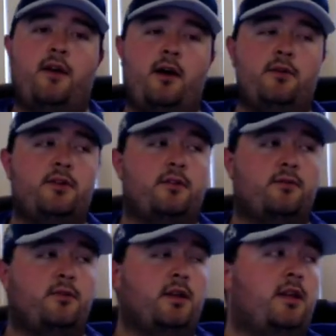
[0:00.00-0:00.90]
I was
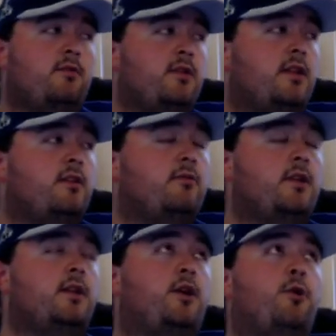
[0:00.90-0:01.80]
really, really,
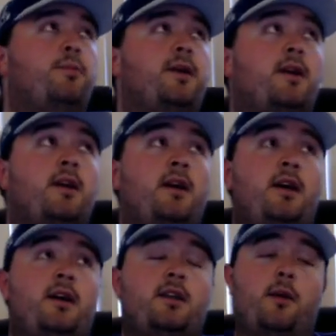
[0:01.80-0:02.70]
really hoping
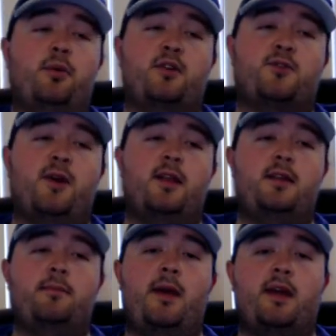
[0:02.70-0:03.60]
to push for at
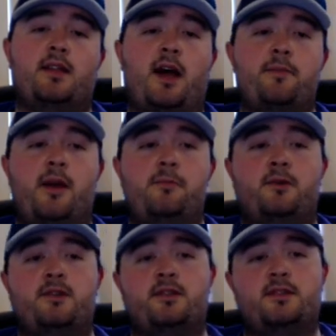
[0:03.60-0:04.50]
least make a top 8
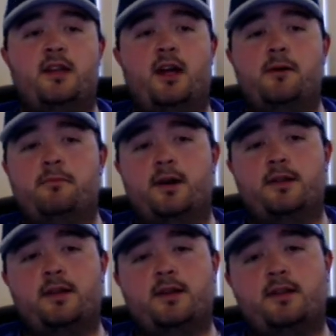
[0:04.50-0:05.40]
push this time, but
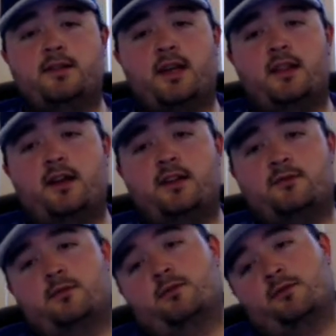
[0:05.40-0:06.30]
the second loss
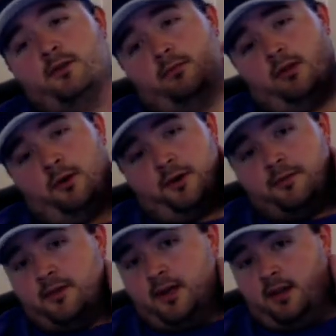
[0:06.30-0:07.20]
was a real blower to me.